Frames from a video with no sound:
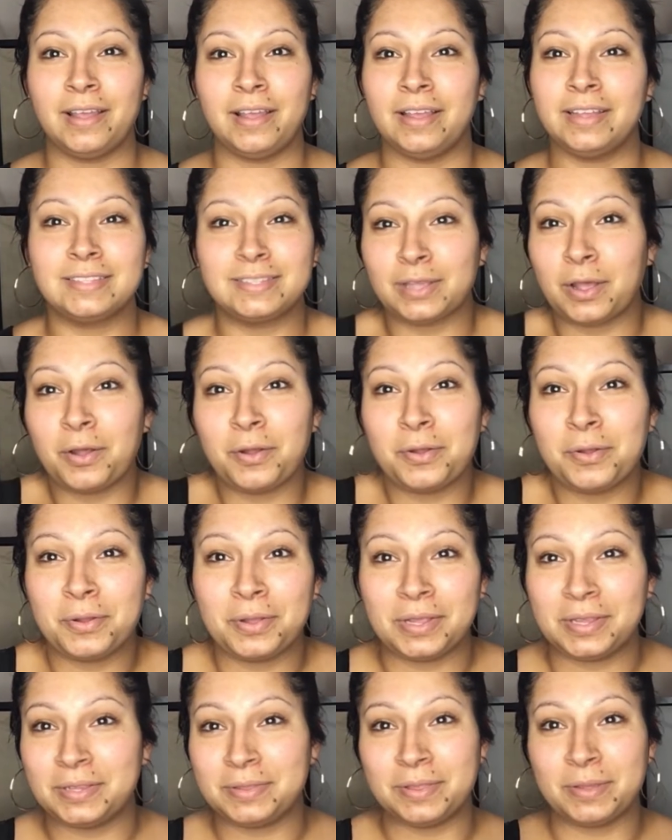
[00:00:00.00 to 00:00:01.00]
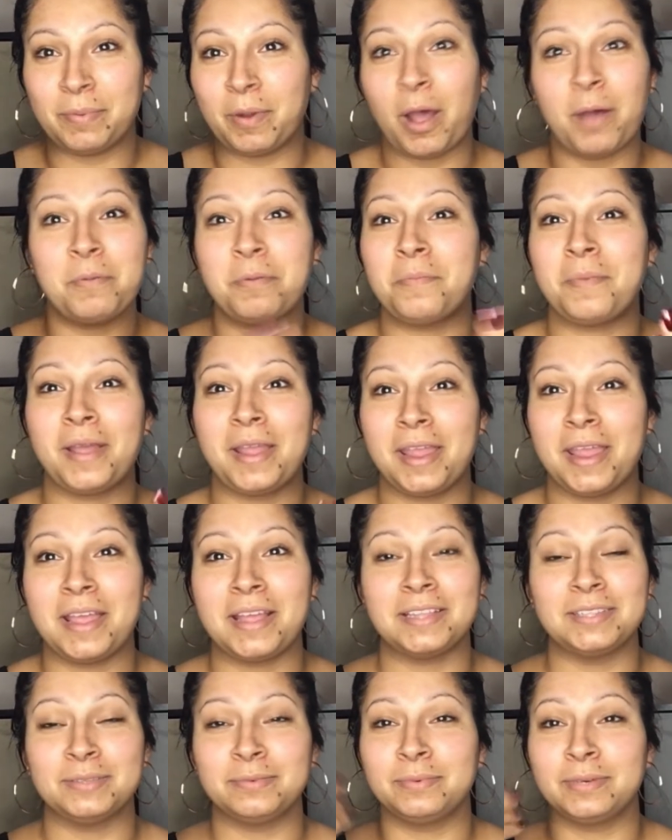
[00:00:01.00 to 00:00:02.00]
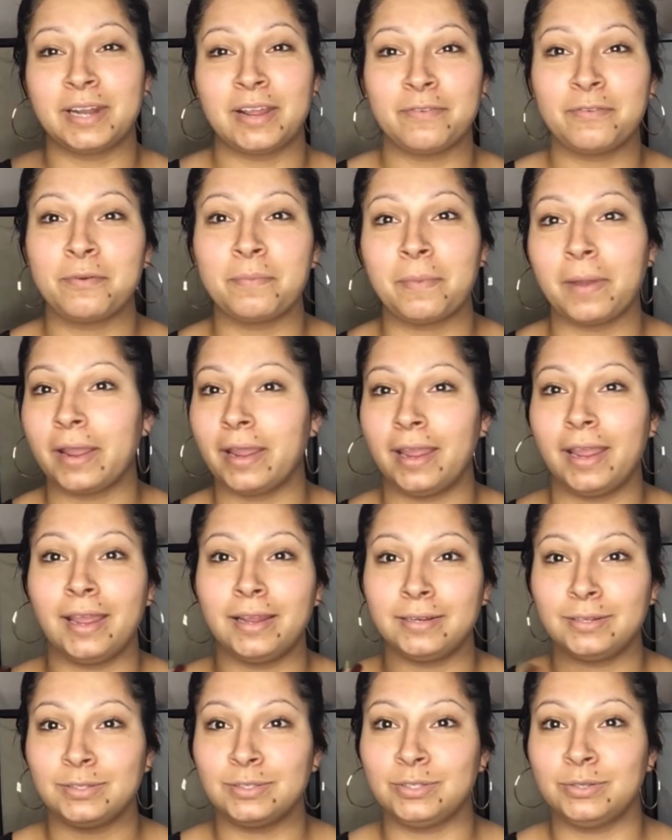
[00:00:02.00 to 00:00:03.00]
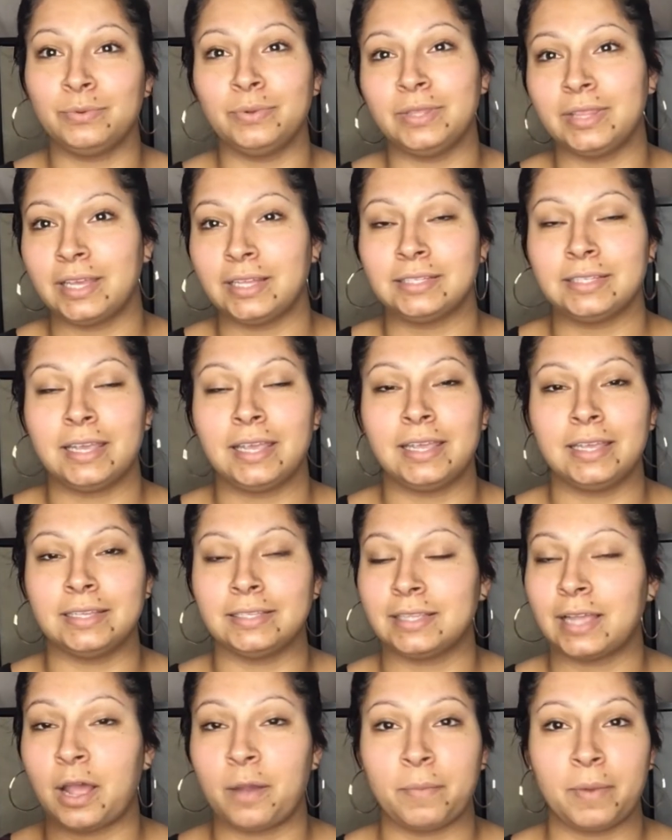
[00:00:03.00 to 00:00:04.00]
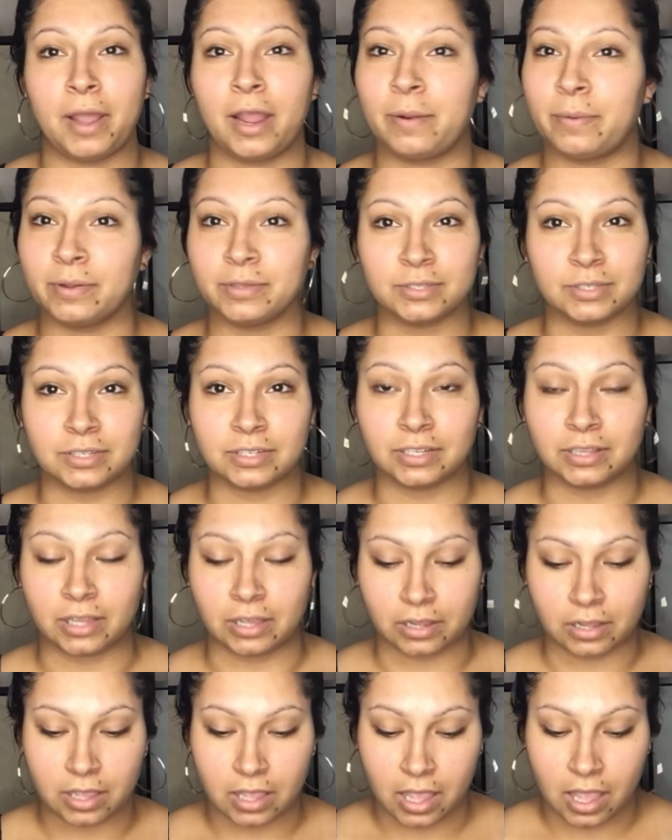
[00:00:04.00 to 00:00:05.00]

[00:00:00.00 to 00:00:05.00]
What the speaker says: in the palm of my hands. Whatever my hand is doing that day is how my eyebrows are going to look.